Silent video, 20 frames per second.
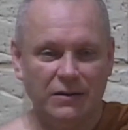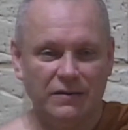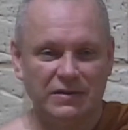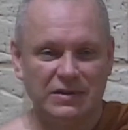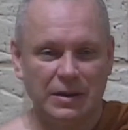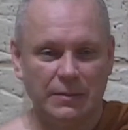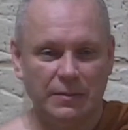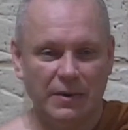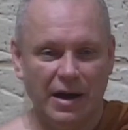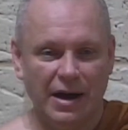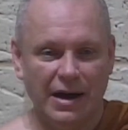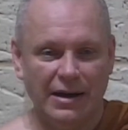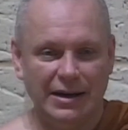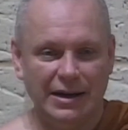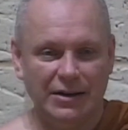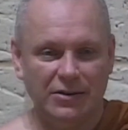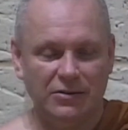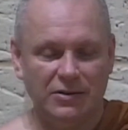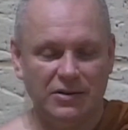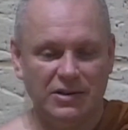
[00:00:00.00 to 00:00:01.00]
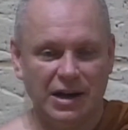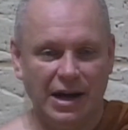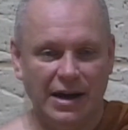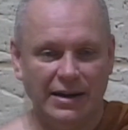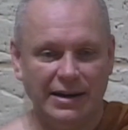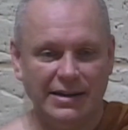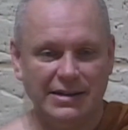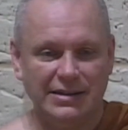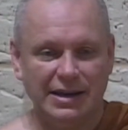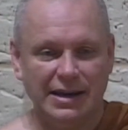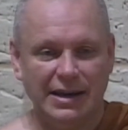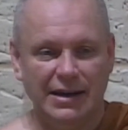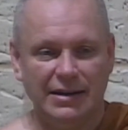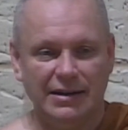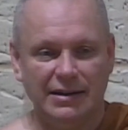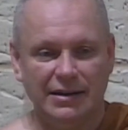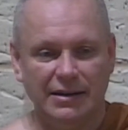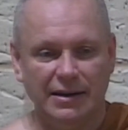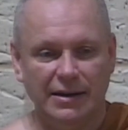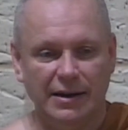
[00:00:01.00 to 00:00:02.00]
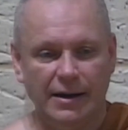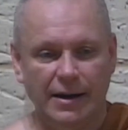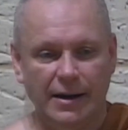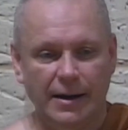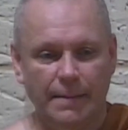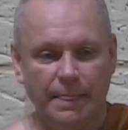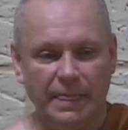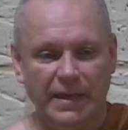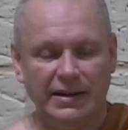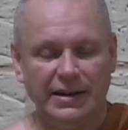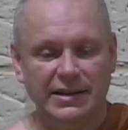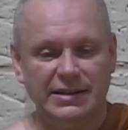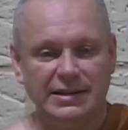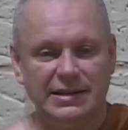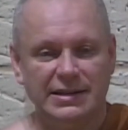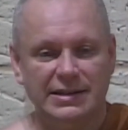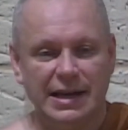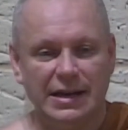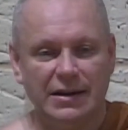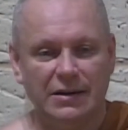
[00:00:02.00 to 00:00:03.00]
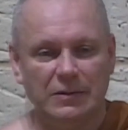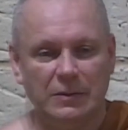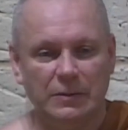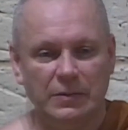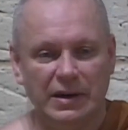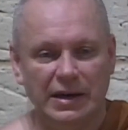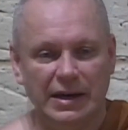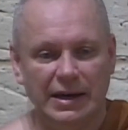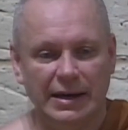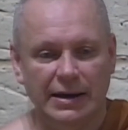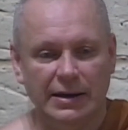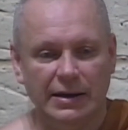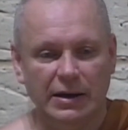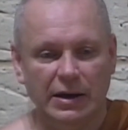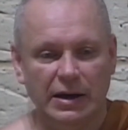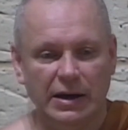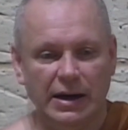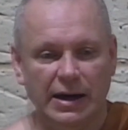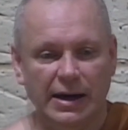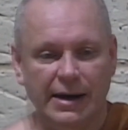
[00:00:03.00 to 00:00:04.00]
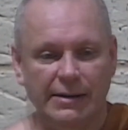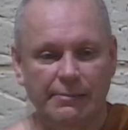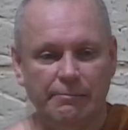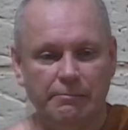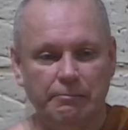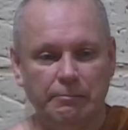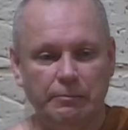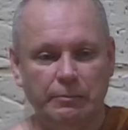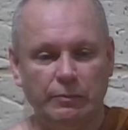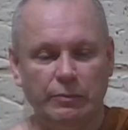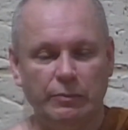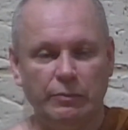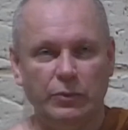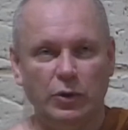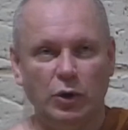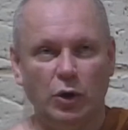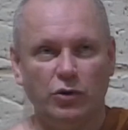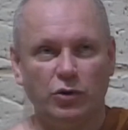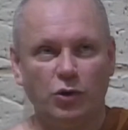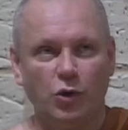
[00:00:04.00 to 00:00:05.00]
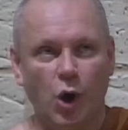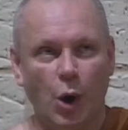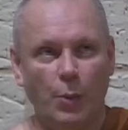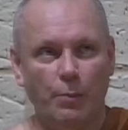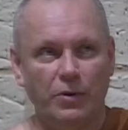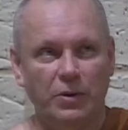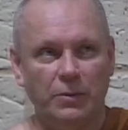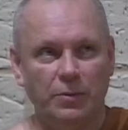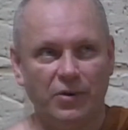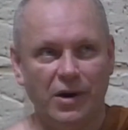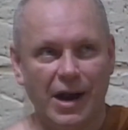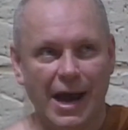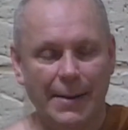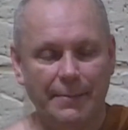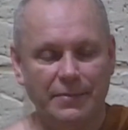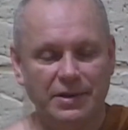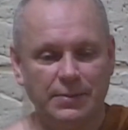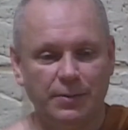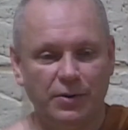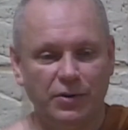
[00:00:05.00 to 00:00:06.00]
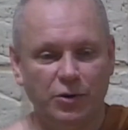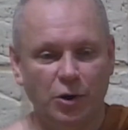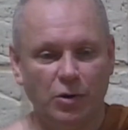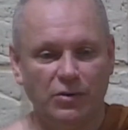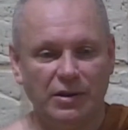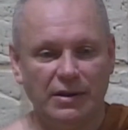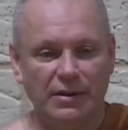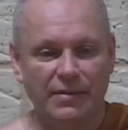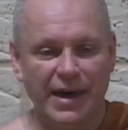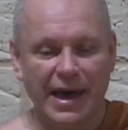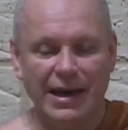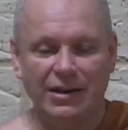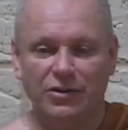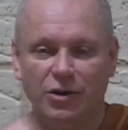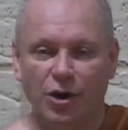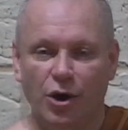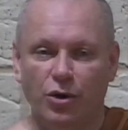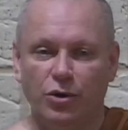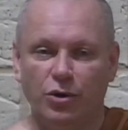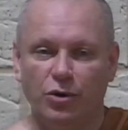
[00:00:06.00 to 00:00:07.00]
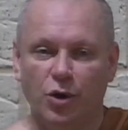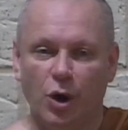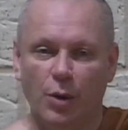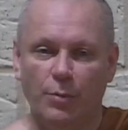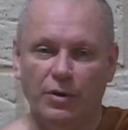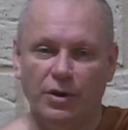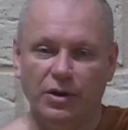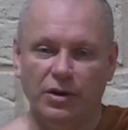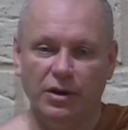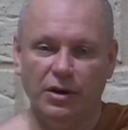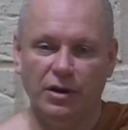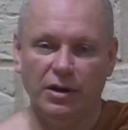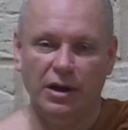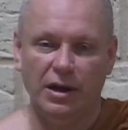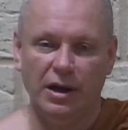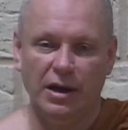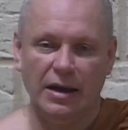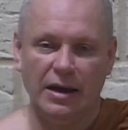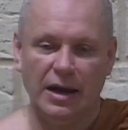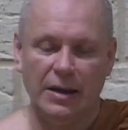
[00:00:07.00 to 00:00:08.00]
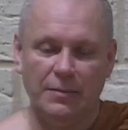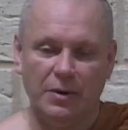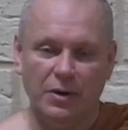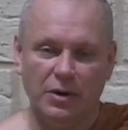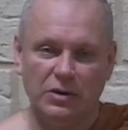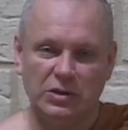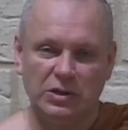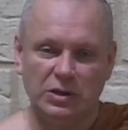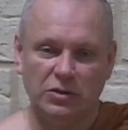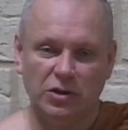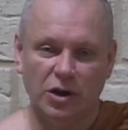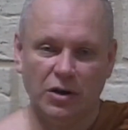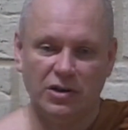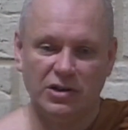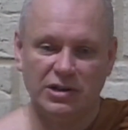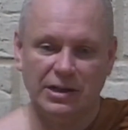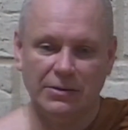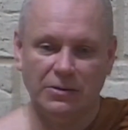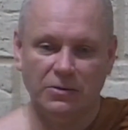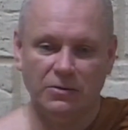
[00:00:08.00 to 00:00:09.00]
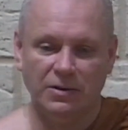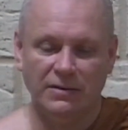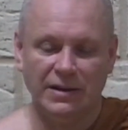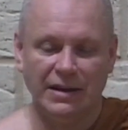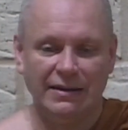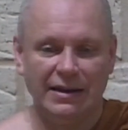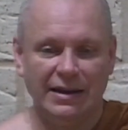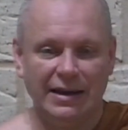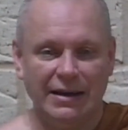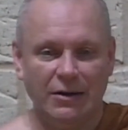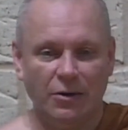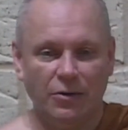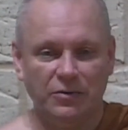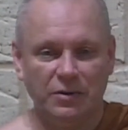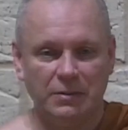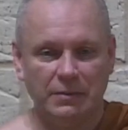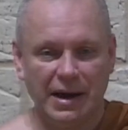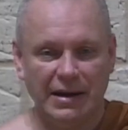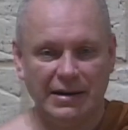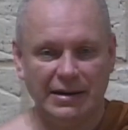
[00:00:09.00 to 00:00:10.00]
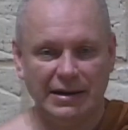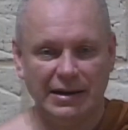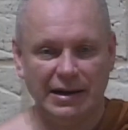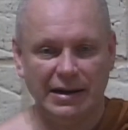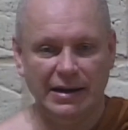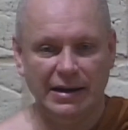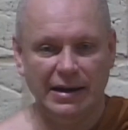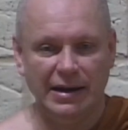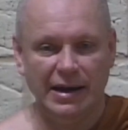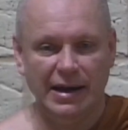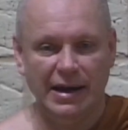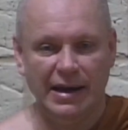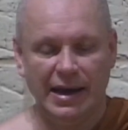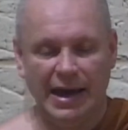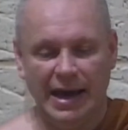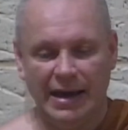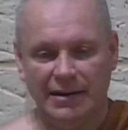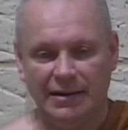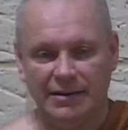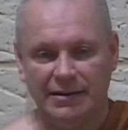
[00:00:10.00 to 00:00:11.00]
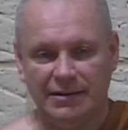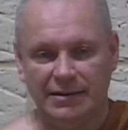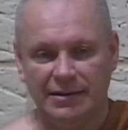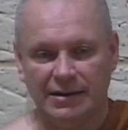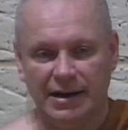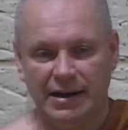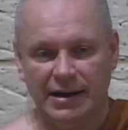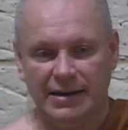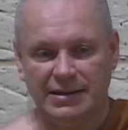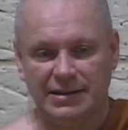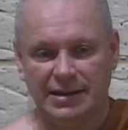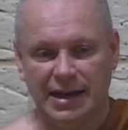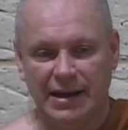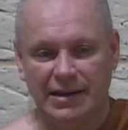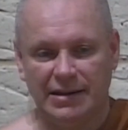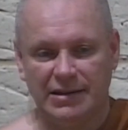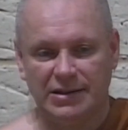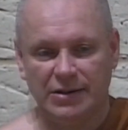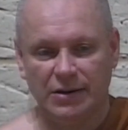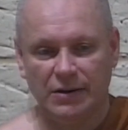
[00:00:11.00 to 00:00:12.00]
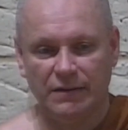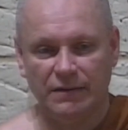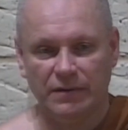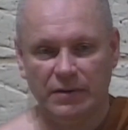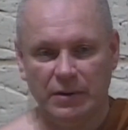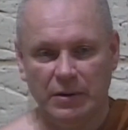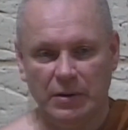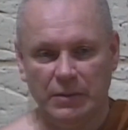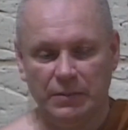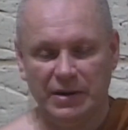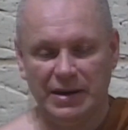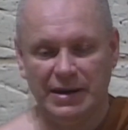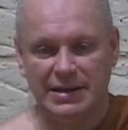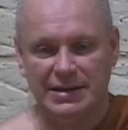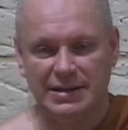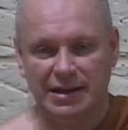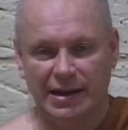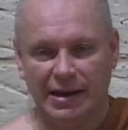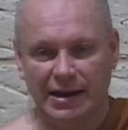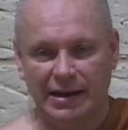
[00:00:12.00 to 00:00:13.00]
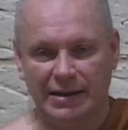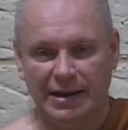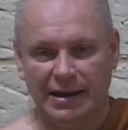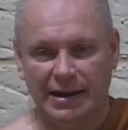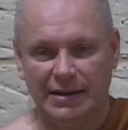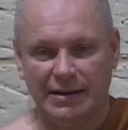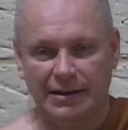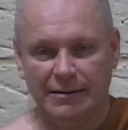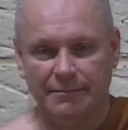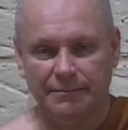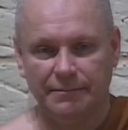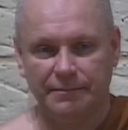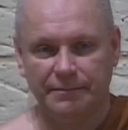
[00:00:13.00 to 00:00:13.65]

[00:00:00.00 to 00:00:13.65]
of samadhi, into a jhana state. And this is said to be not common perhaps, but not that uncommon amongst young children, that they can automatically enter states of peace like that.